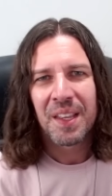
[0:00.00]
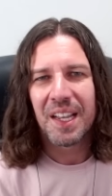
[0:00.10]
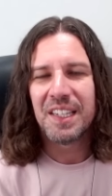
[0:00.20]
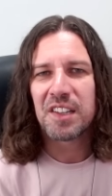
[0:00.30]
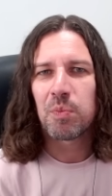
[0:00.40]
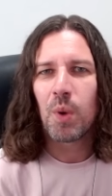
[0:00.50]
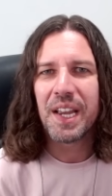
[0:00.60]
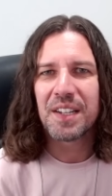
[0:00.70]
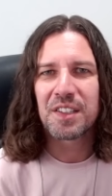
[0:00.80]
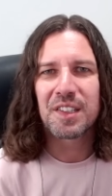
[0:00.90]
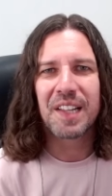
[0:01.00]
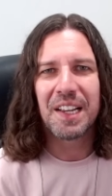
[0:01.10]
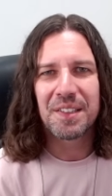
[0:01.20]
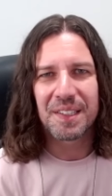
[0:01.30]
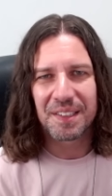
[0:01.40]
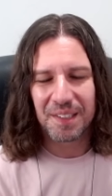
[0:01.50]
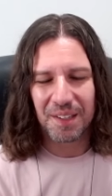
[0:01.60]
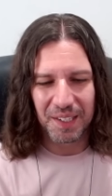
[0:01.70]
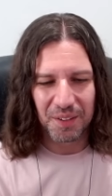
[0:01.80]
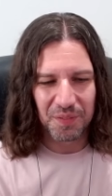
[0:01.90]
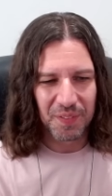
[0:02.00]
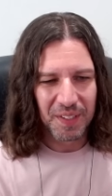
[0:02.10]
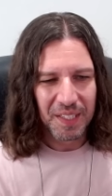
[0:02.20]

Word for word: in this weird stasis kind of